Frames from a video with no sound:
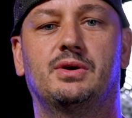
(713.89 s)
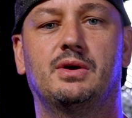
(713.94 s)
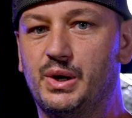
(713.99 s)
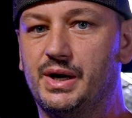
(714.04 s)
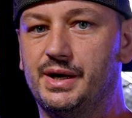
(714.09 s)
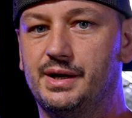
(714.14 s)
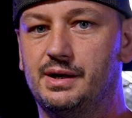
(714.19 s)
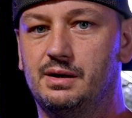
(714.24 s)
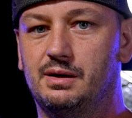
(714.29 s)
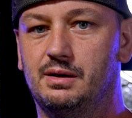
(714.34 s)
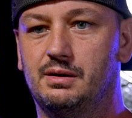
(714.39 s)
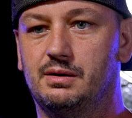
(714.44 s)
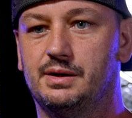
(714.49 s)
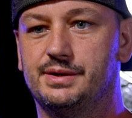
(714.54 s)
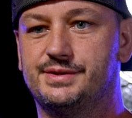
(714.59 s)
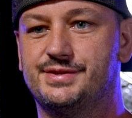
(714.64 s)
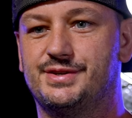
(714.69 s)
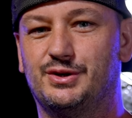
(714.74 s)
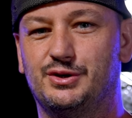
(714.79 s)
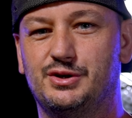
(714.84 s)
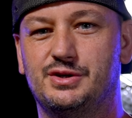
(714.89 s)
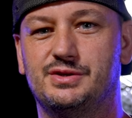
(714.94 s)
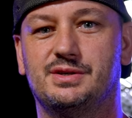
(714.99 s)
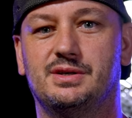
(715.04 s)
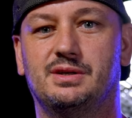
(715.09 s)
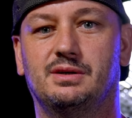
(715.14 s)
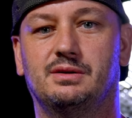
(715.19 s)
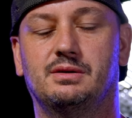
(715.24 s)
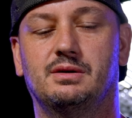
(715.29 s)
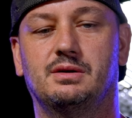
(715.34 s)
but it's still
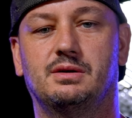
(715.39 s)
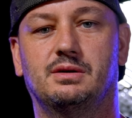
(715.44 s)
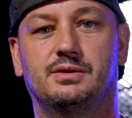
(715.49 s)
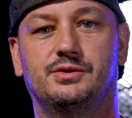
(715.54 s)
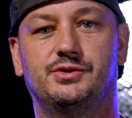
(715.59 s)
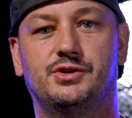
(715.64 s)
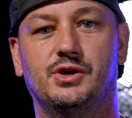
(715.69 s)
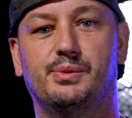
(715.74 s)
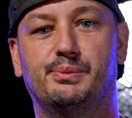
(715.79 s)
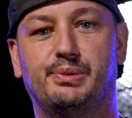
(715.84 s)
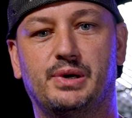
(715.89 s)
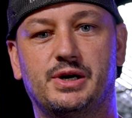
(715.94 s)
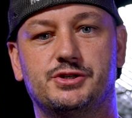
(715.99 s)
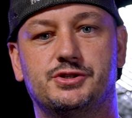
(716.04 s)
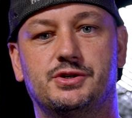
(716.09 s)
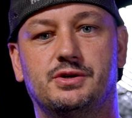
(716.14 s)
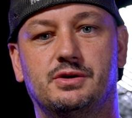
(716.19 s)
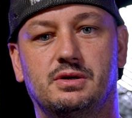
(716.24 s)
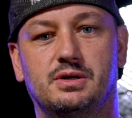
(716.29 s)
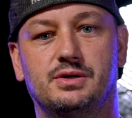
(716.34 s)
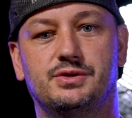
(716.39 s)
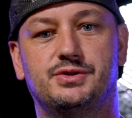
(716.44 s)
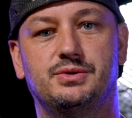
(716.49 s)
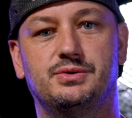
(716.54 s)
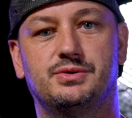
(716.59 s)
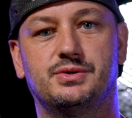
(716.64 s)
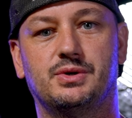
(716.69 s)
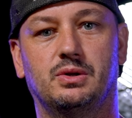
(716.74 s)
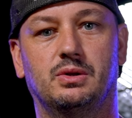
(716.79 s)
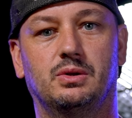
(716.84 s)
using dome pressure and 2
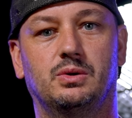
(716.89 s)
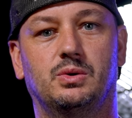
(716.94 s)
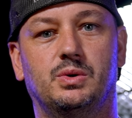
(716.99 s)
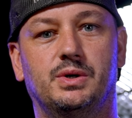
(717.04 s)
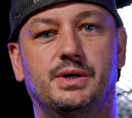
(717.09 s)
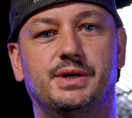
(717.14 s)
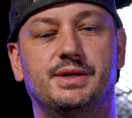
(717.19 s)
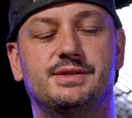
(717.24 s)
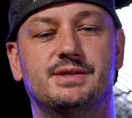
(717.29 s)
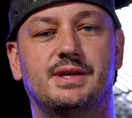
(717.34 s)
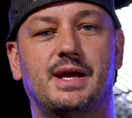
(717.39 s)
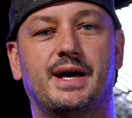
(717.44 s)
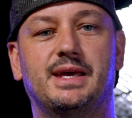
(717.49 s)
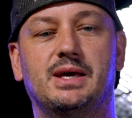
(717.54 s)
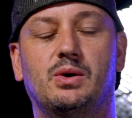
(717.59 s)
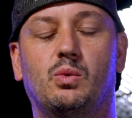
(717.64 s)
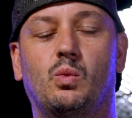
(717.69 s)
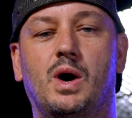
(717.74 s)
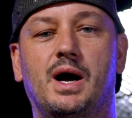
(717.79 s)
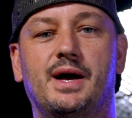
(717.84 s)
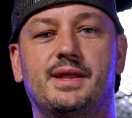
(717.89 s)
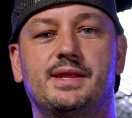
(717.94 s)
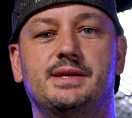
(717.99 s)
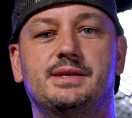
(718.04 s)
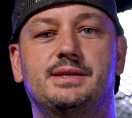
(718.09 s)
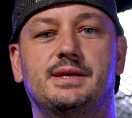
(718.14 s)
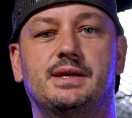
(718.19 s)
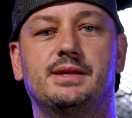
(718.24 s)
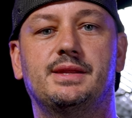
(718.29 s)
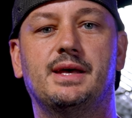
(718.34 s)
solenoids. And I get why they
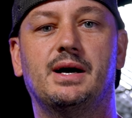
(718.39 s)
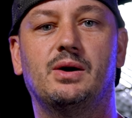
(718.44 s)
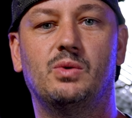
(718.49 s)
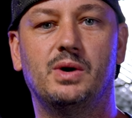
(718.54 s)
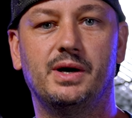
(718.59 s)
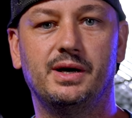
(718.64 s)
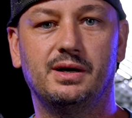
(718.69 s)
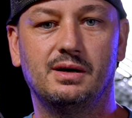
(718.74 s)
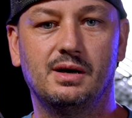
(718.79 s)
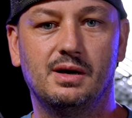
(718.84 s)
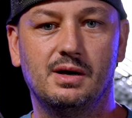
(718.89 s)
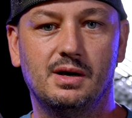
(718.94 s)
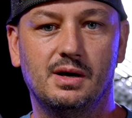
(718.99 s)
did it that way,